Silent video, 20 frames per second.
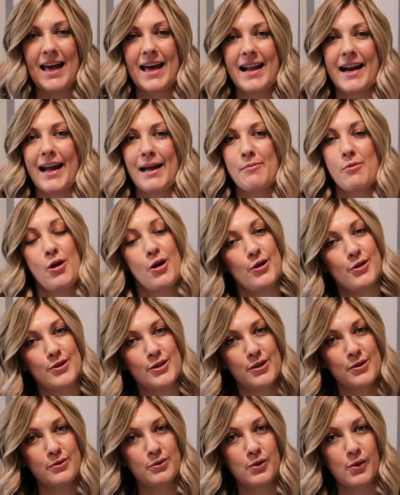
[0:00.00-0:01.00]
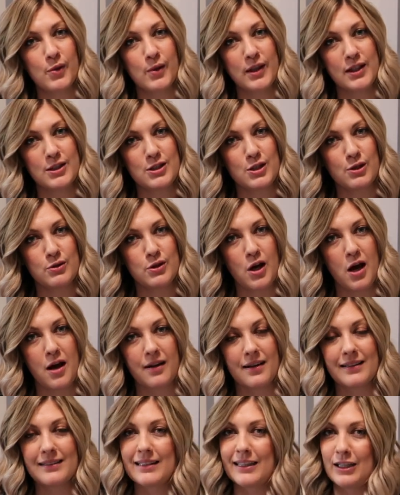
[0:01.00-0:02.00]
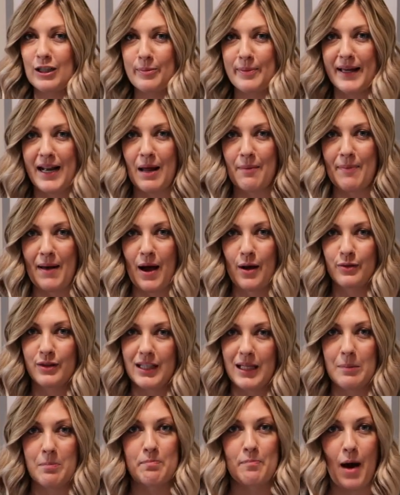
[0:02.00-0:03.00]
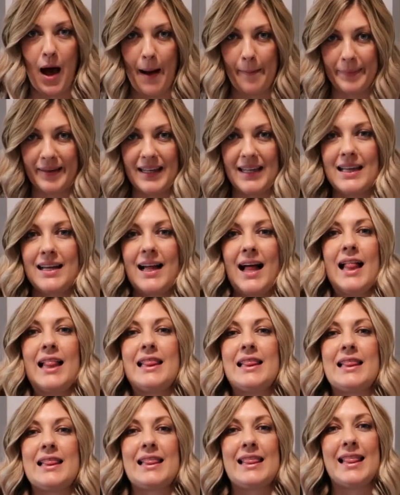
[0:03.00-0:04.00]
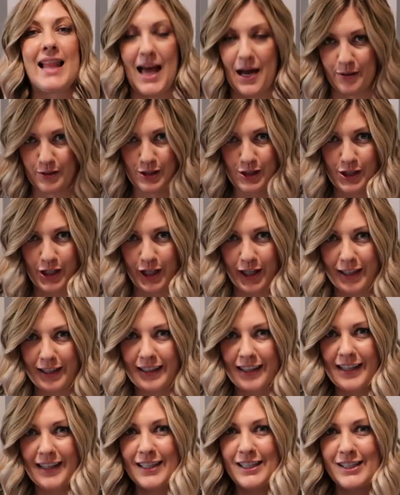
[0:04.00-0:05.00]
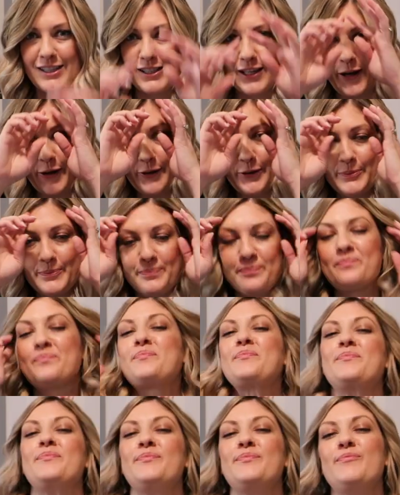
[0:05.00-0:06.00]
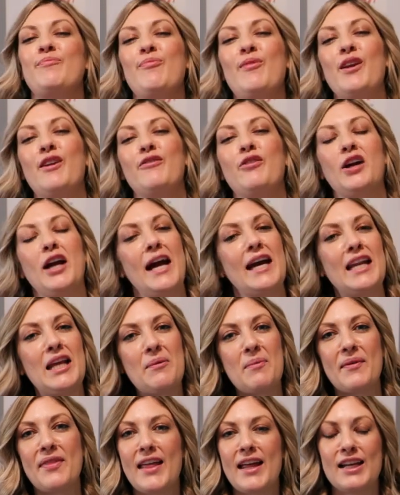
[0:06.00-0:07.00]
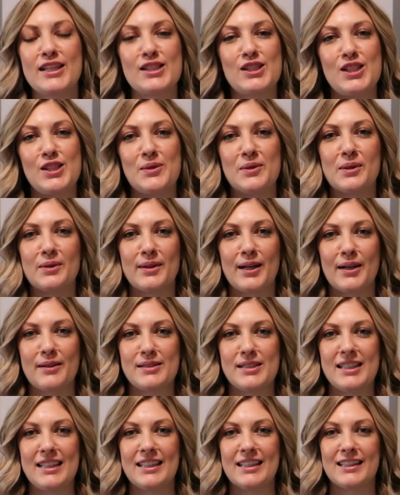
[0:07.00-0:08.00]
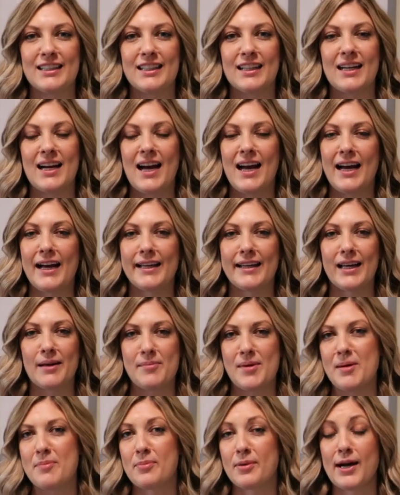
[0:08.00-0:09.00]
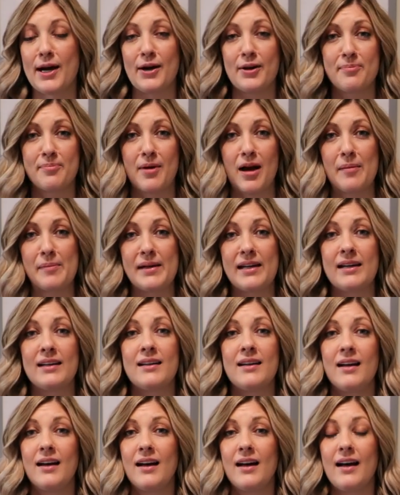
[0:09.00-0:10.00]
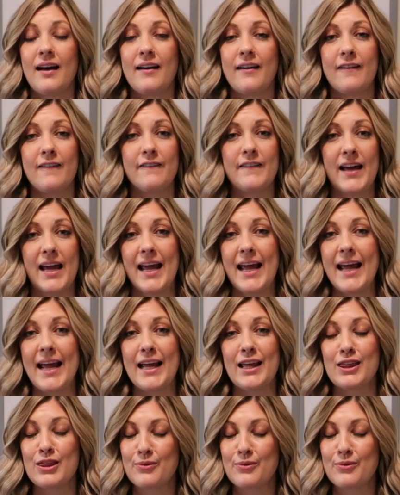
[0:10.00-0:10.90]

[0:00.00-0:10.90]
and I am also going to talk a little bit about the Boppy Lounger. So for anyone that is new around here, I am a proud mama of a